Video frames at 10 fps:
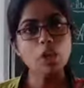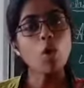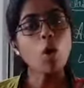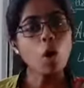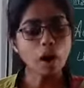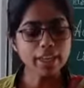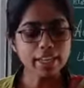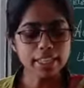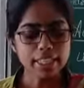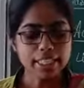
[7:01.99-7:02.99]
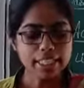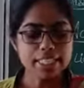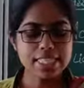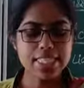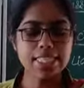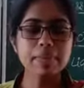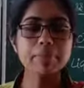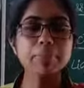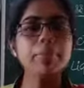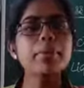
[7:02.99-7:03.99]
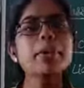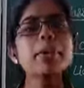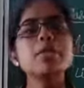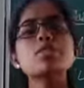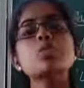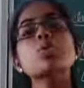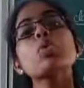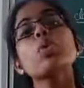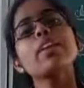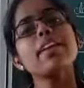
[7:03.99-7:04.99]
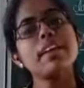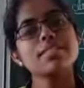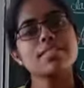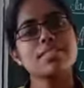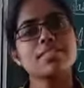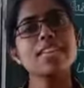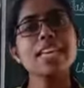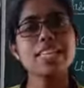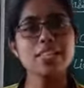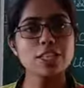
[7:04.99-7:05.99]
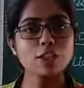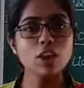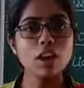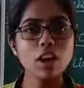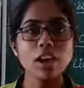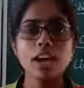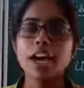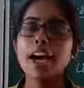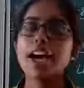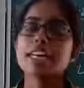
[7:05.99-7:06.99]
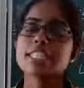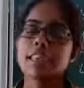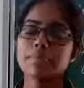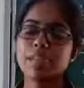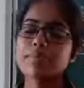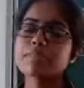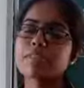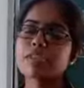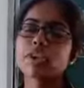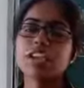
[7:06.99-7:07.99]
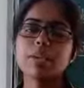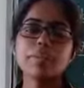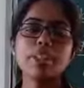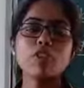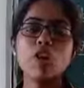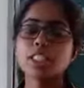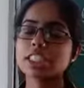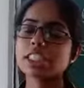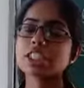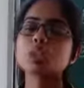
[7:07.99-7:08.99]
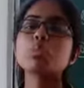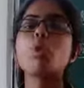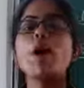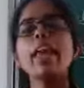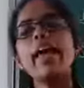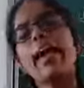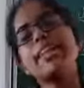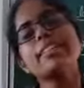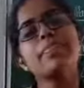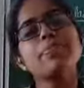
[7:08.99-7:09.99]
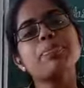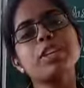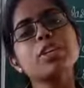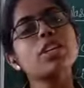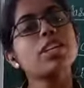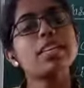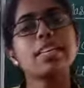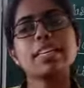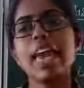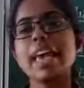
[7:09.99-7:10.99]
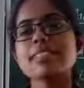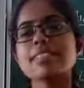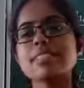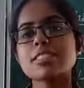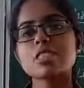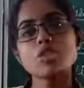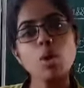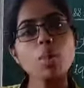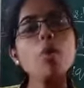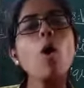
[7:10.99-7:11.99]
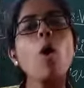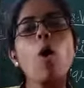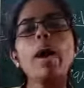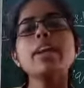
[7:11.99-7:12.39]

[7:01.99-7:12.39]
or steam begins to rise. We can see, no? Sometimes if you keep the water to boil at your gas stove or